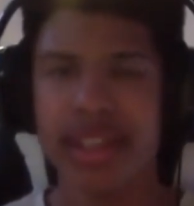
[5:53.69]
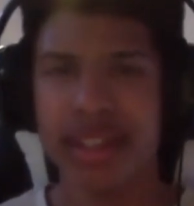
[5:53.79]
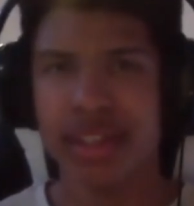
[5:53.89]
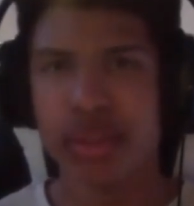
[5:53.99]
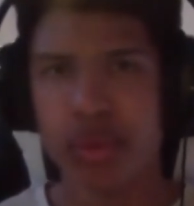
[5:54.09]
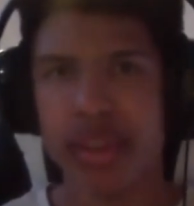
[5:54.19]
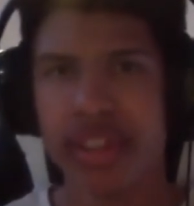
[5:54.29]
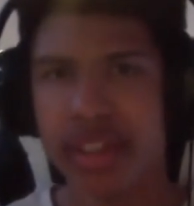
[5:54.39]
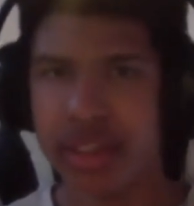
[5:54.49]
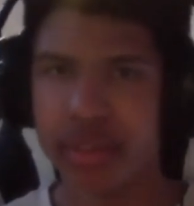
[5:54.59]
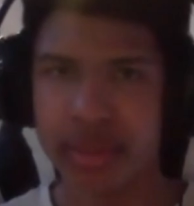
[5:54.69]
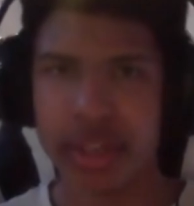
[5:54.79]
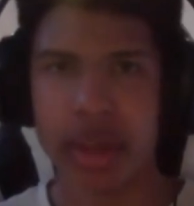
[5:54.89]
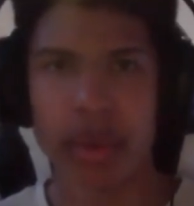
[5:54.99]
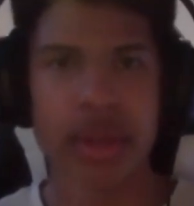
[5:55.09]
each
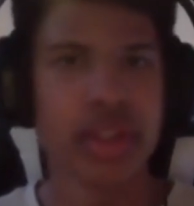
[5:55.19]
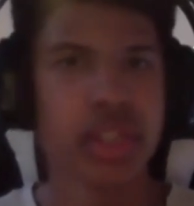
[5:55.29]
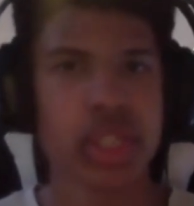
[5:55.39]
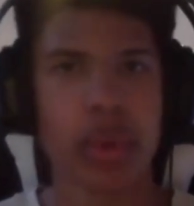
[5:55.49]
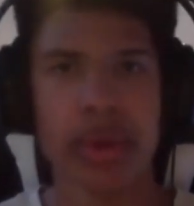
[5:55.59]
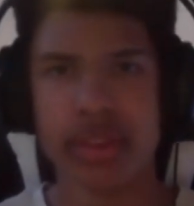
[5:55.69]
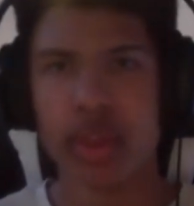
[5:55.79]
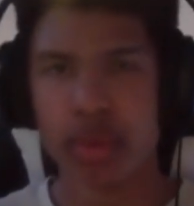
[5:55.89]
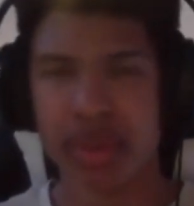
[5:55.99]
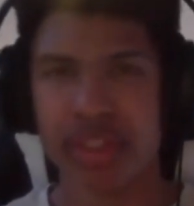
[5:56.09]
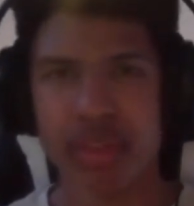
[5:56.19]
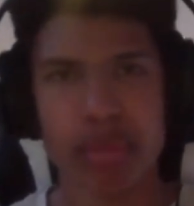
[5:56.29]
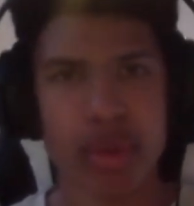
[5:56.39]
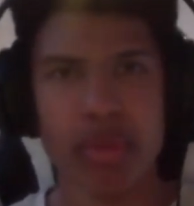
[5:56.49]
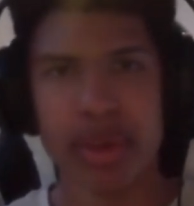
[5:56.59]
video, showing those bits of
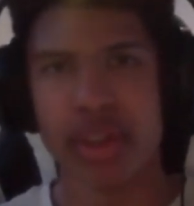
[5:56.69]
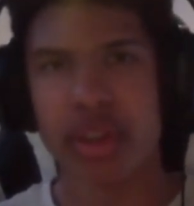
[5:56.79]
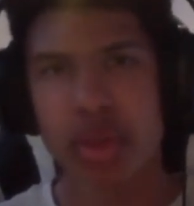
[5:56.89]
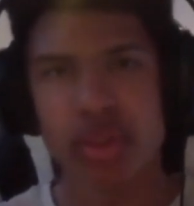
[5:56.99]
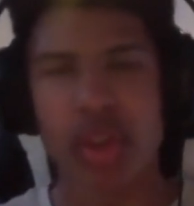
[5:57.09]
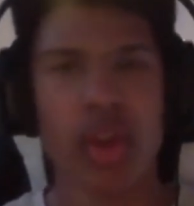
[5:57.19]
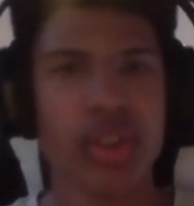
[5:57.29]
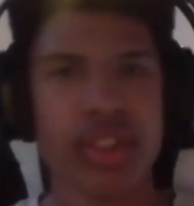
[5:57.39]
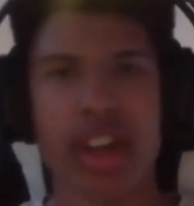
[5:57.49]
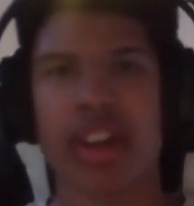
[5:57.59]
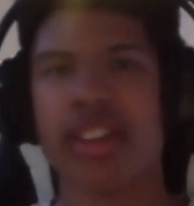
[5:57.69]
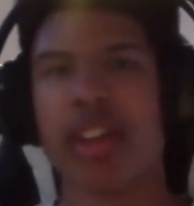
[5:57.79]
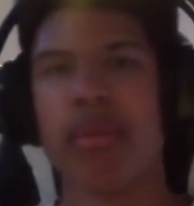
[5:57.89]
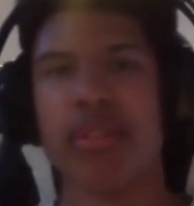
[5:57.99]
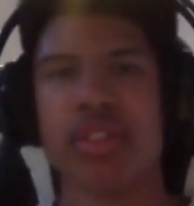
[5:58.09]
improvement until those all stack on
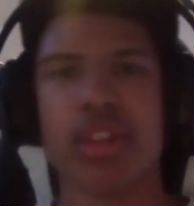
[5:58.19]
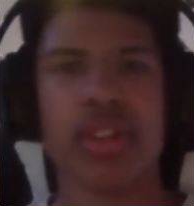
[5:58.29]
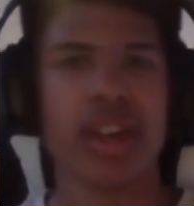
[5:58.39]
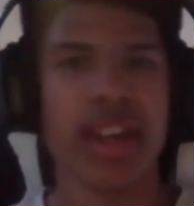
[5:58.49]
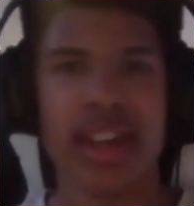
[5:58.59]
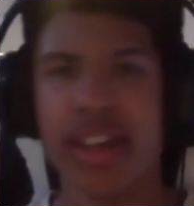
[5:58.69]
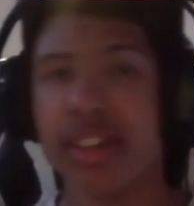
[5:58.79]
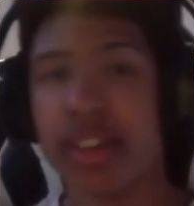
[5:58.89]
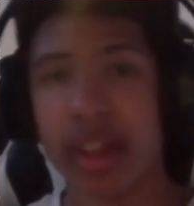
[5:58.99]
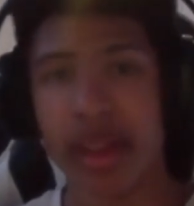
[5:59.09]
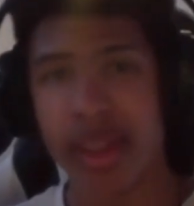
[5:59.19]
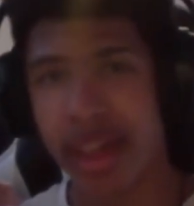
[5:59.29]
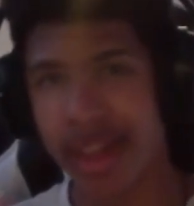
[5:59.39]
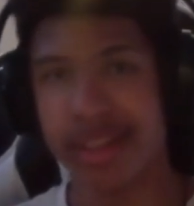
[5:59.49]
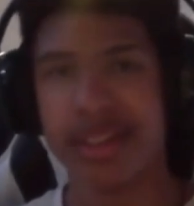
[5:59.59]
top of each other until the
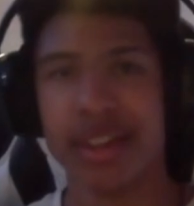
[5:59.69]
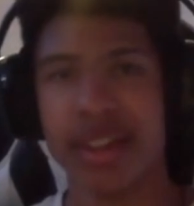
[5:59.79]
end,